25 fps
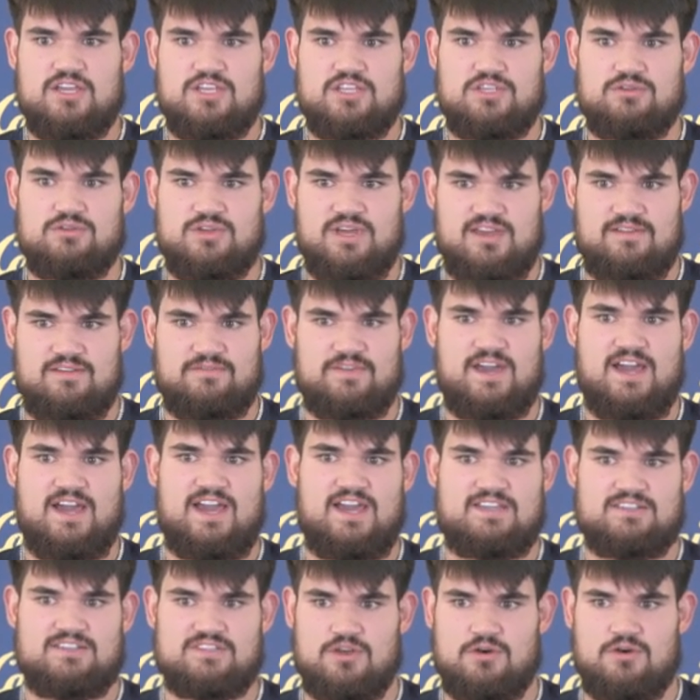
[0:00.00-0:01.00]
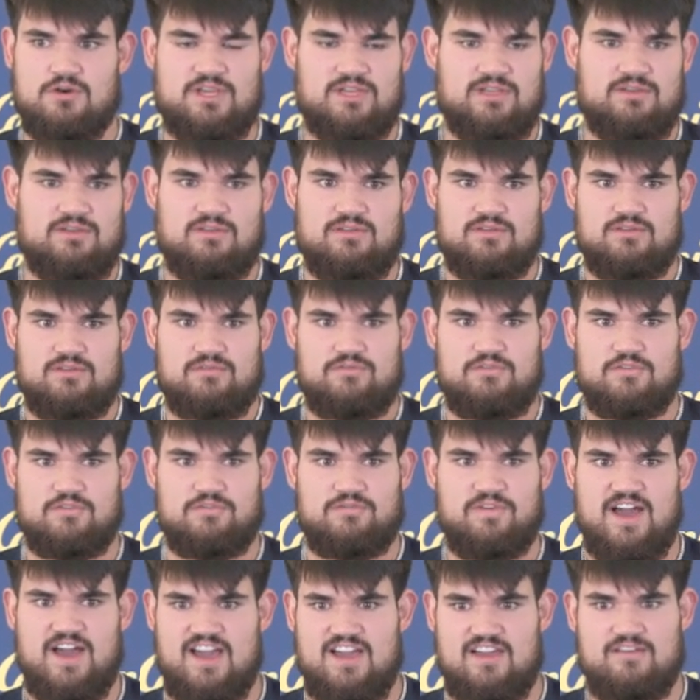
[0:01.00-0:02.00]
you got guys going for
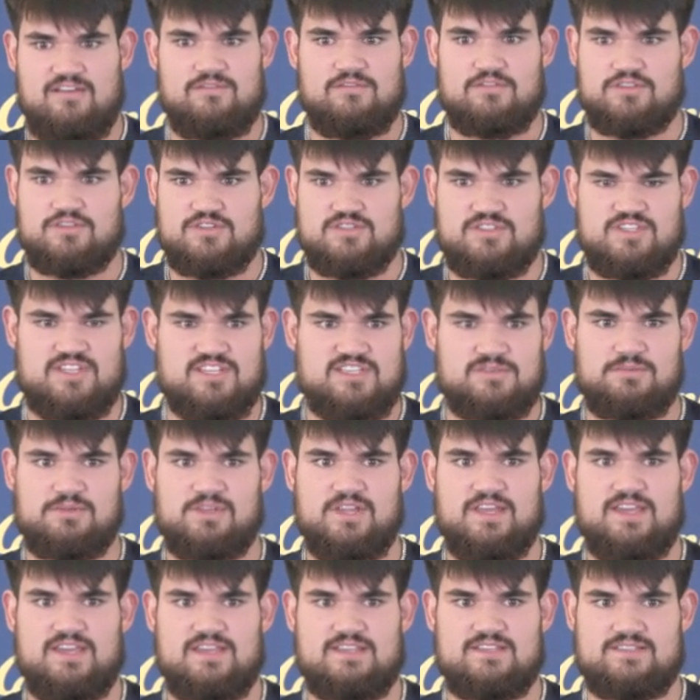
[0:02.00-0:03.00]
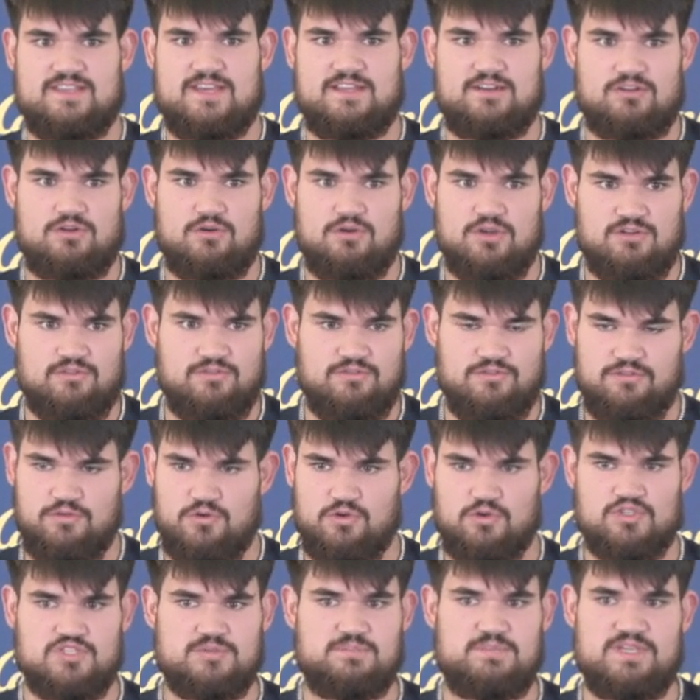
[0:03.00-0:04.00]
five or six plays that are going
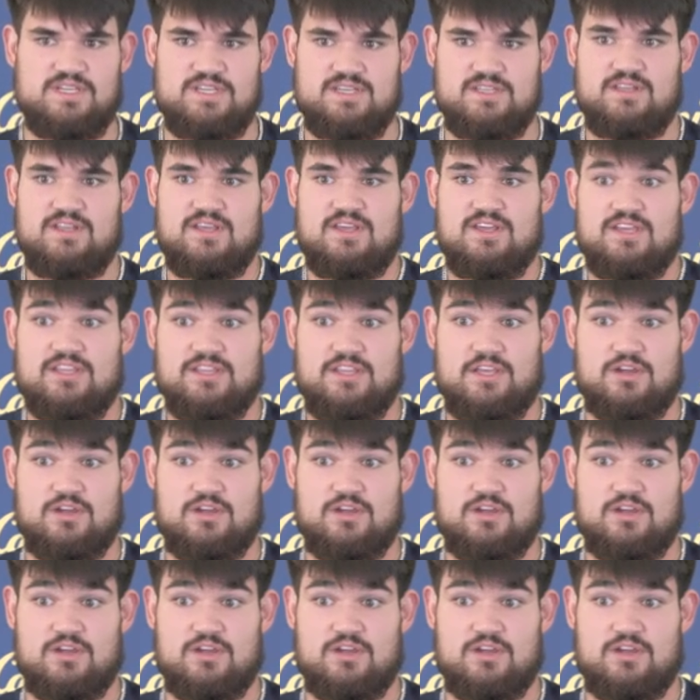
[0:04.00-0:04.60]
full speed.